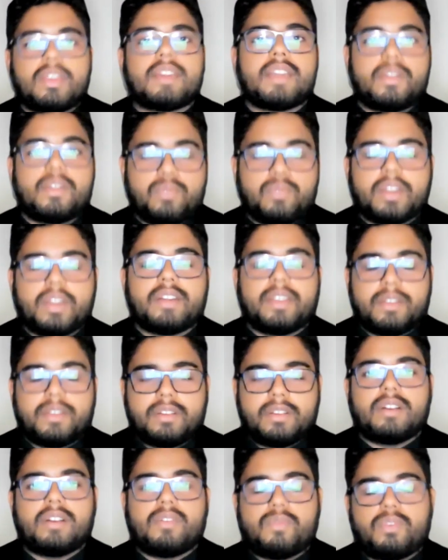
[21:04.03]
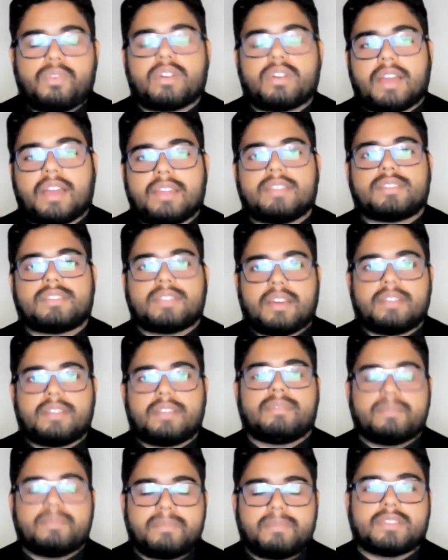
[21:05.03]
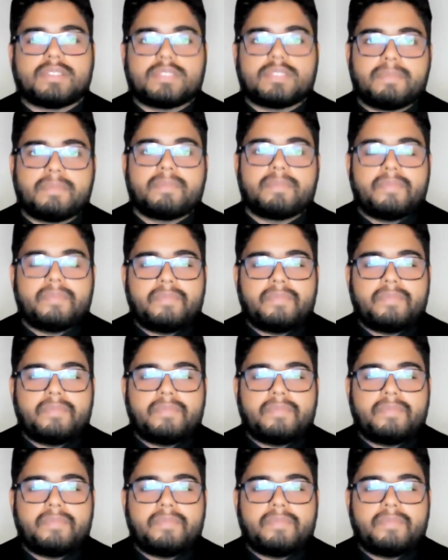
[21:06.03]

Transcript: they are advocating for Khalistan per se.